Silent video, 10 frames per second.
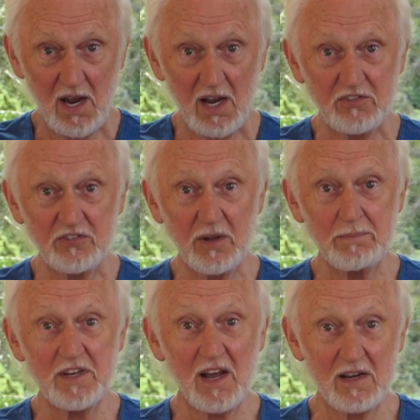And
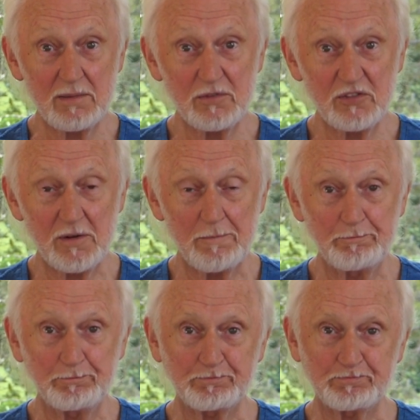sometimes,
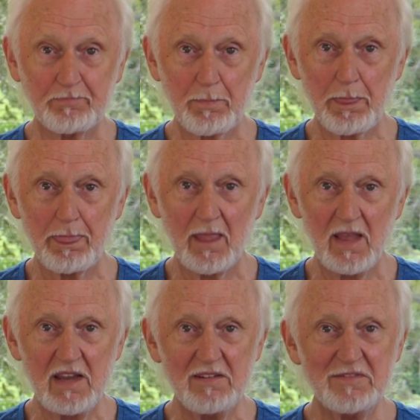
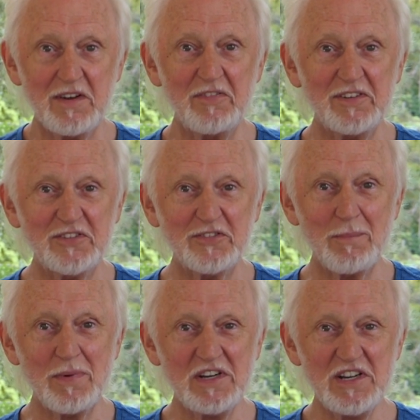even if it's
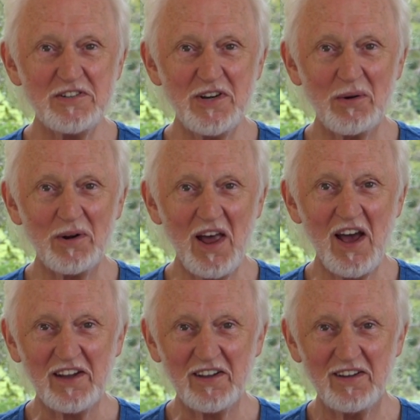somebody you don't
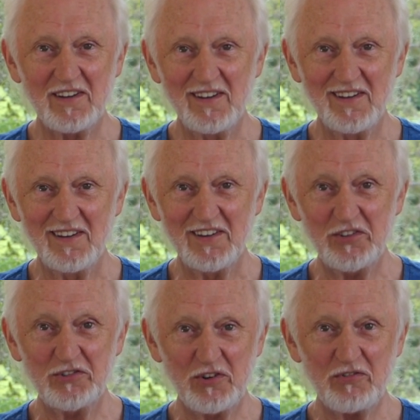like, you
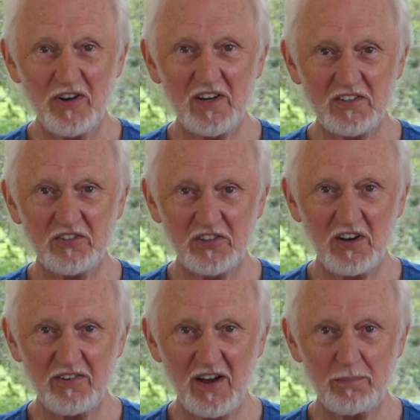still find
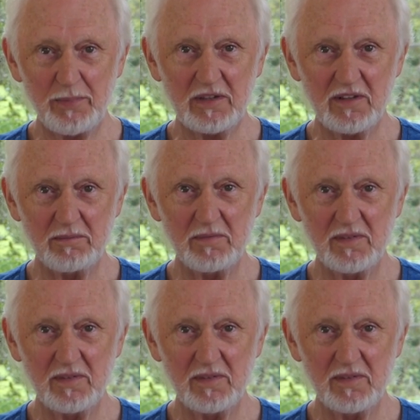yourself helping them.